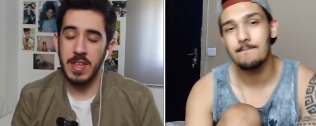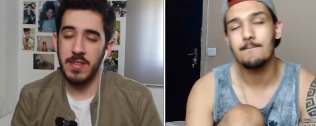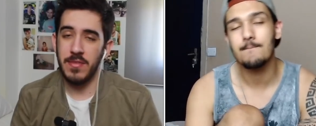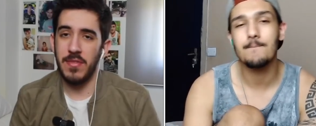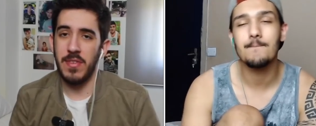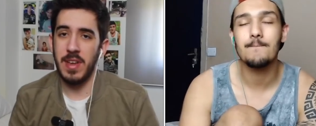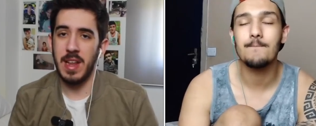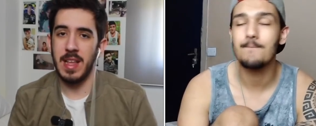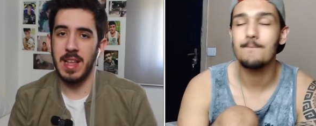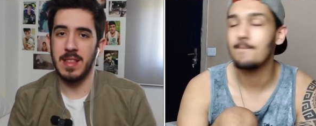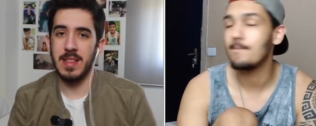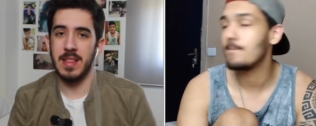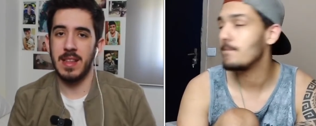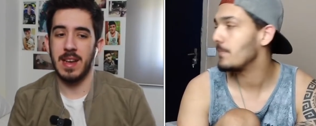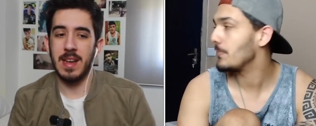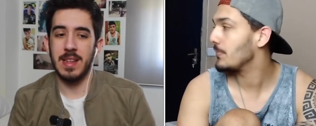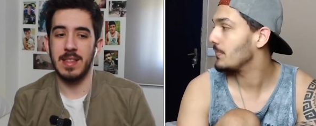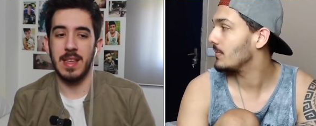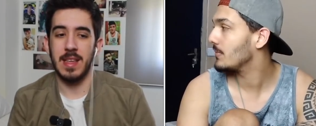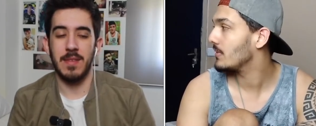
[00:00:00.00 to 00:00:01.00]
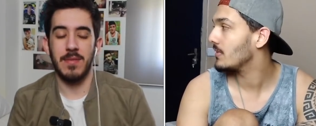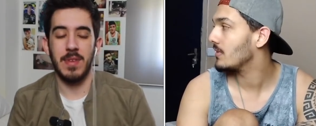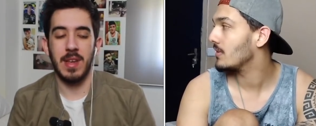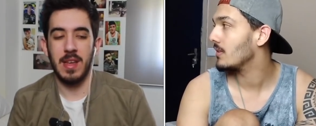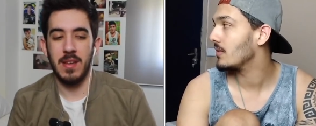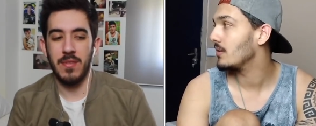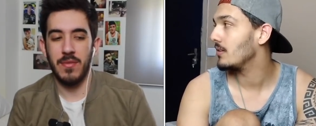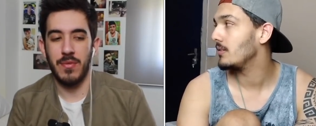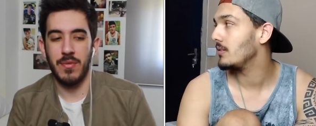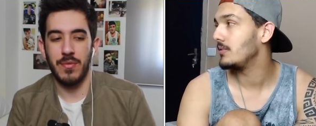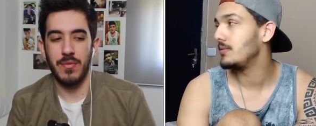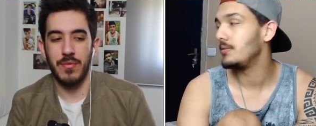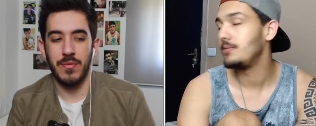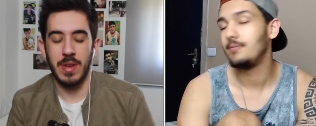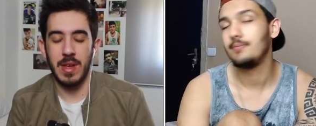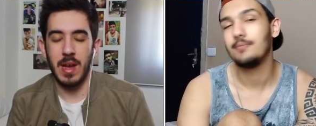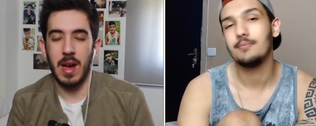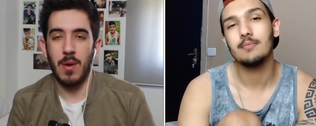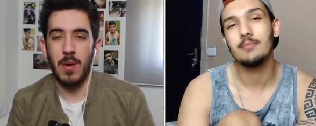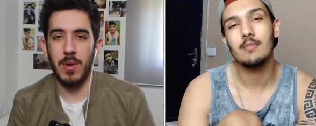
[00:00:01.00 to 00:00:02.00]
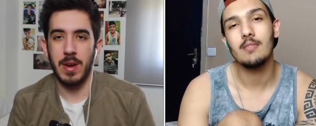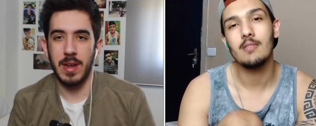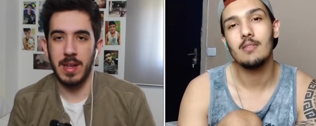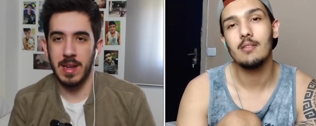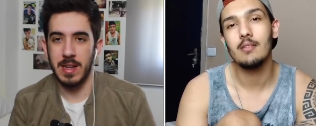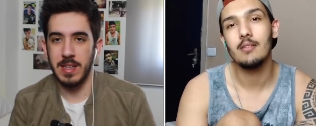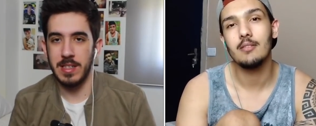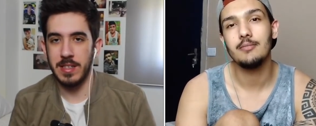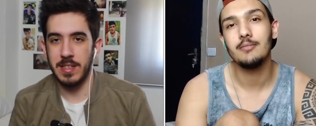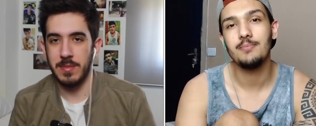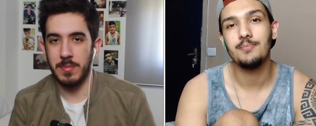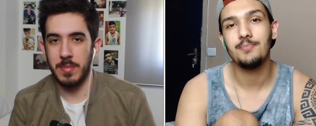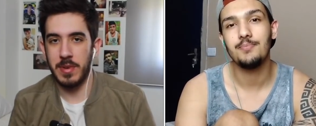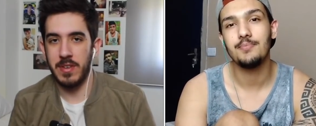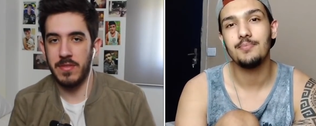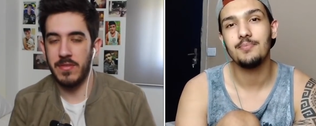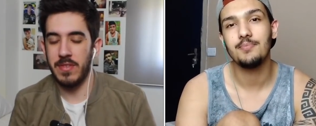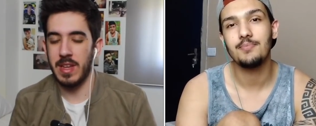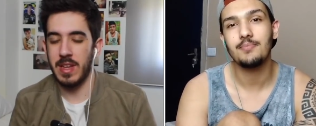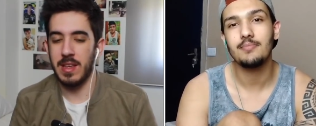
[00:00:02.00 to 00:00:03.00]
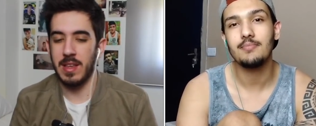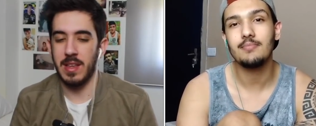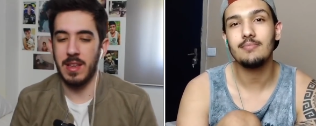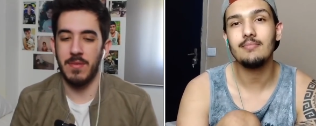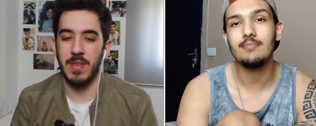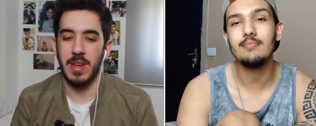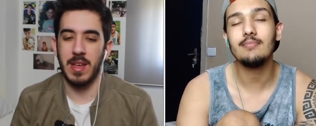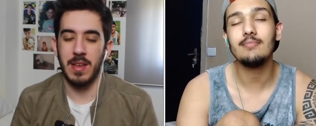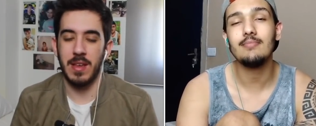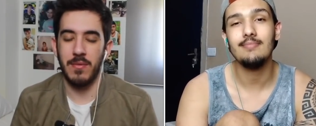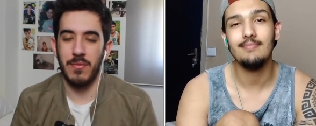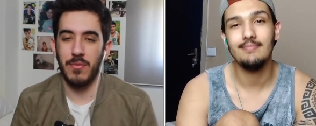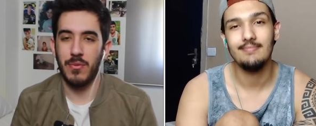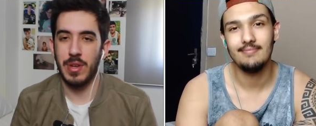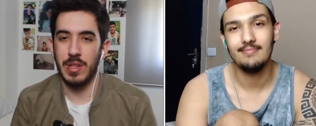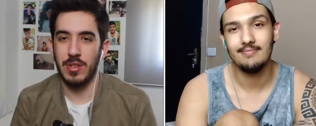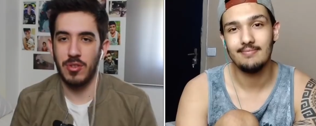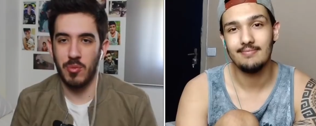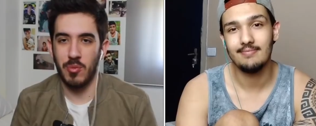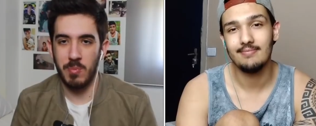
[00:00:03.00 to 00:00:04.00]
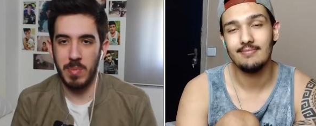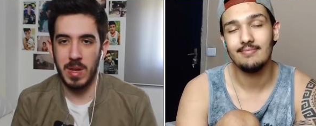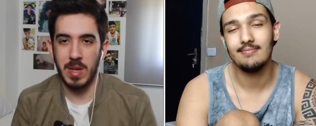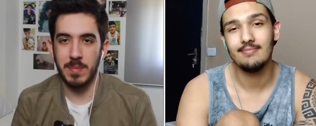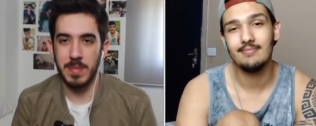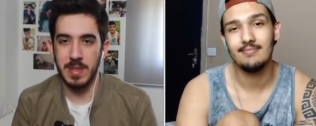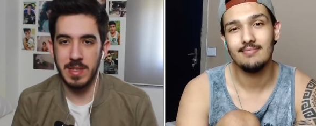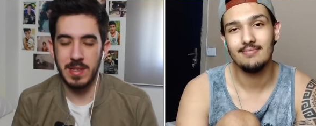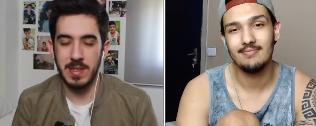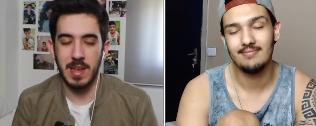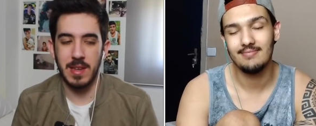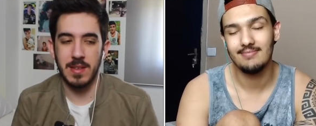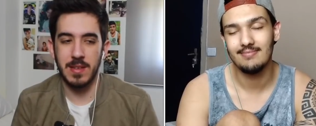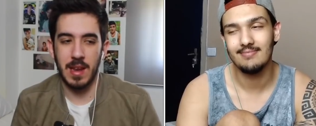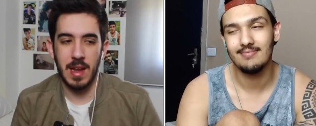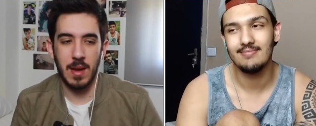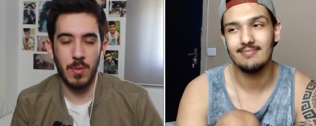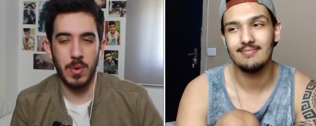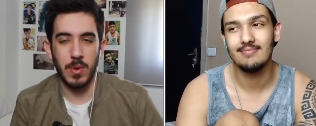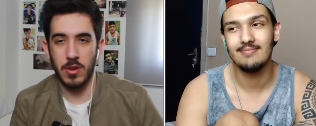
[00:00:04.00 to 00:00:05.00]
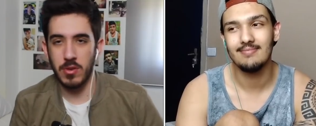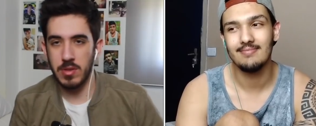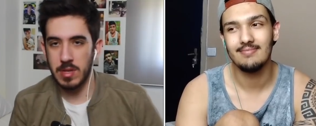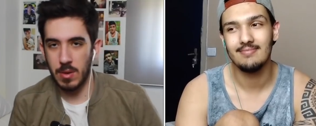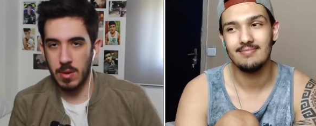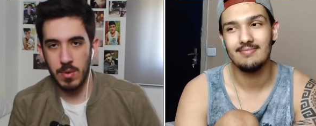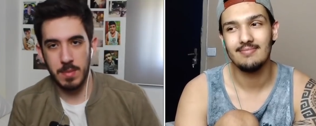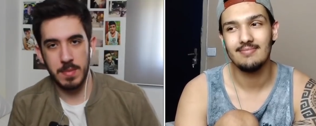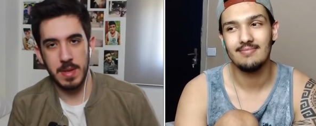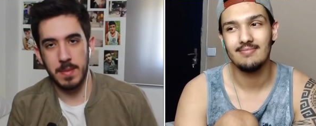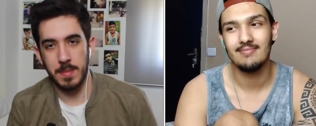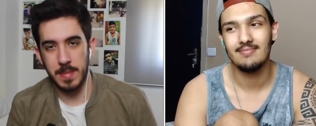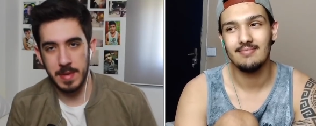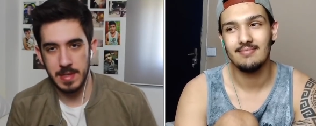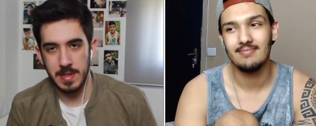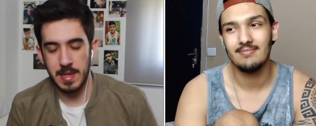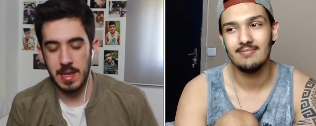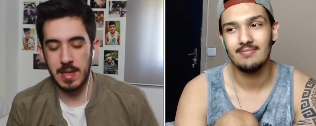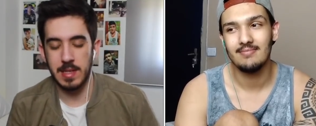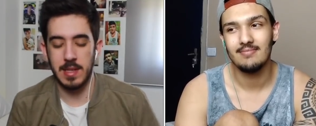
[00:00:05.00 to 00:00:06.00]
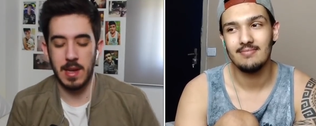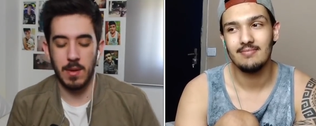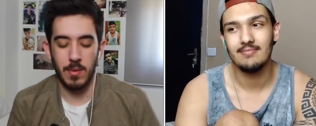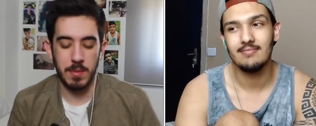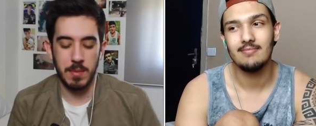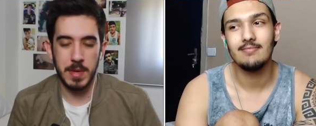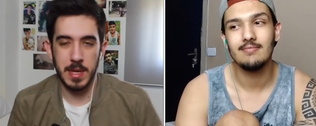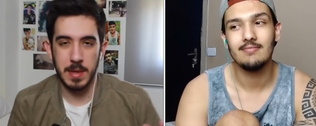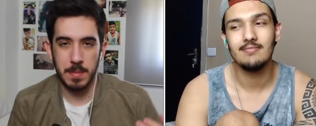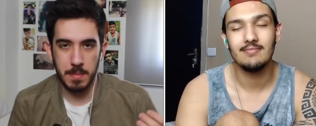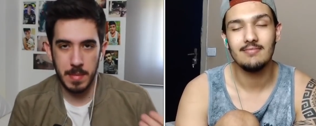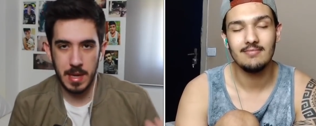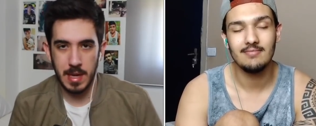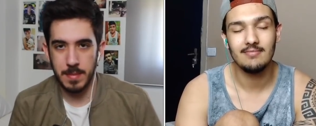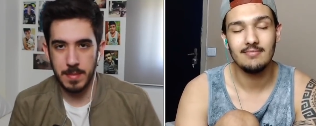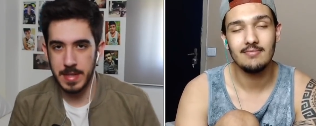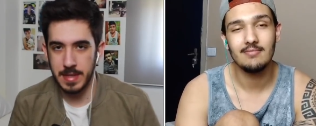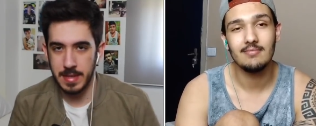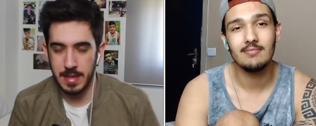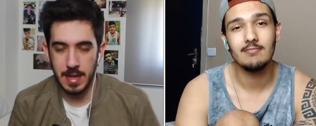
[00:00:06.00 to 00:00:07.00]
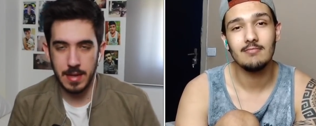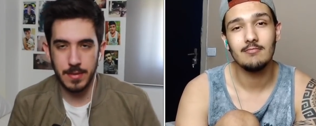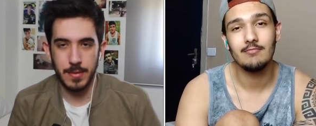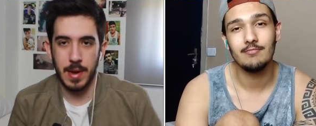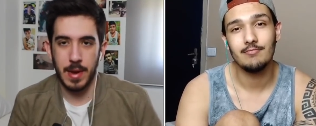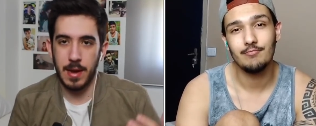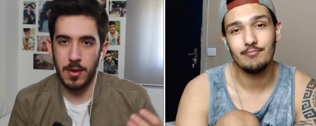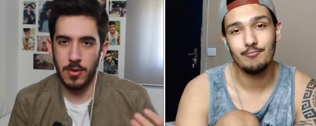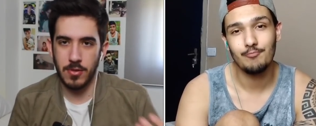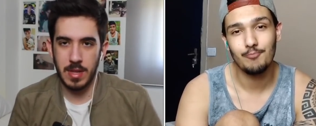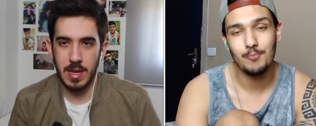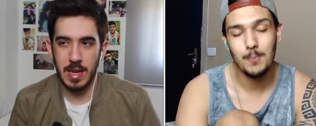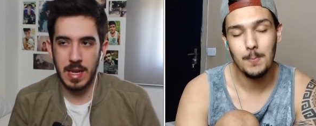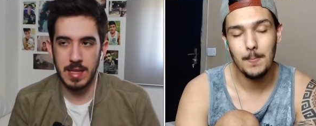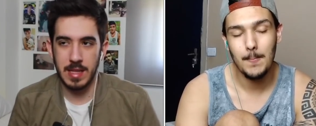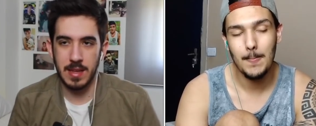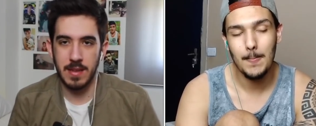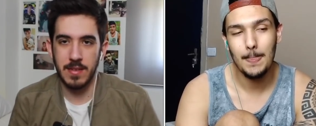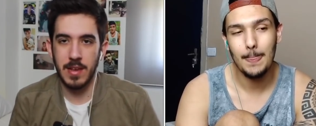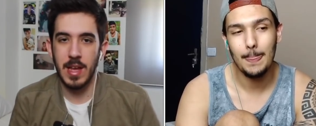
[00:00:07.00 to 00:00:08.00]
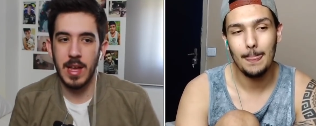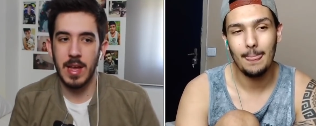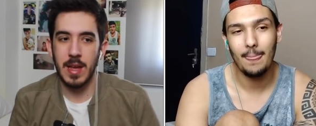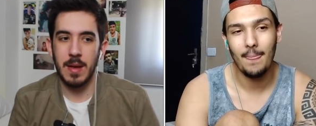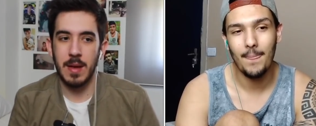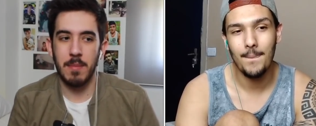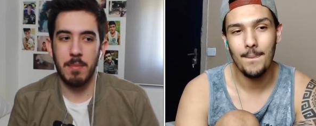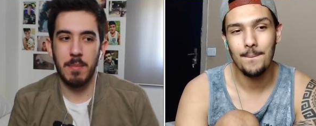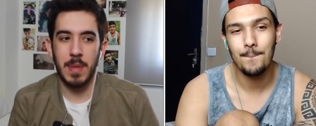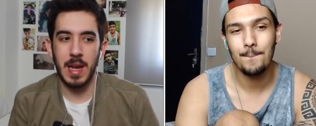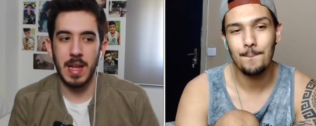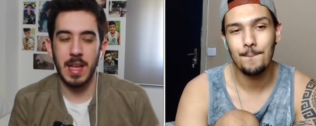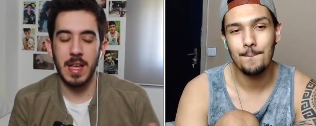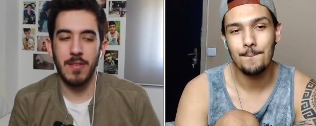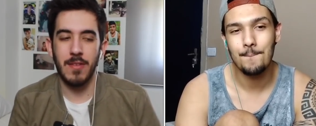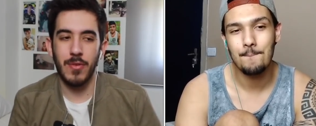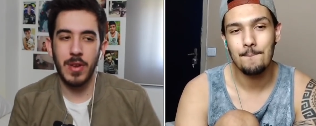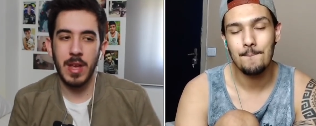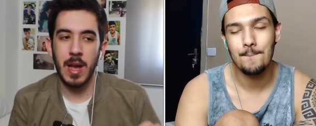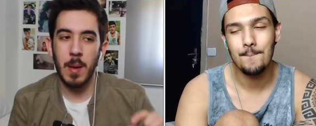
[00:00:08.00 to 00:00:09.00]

Speaker 1: the feeling that even if our English is perfect, even if we don't make mistakes, like we know that we make mistakes, that we make many mistakes, we are not native, but if we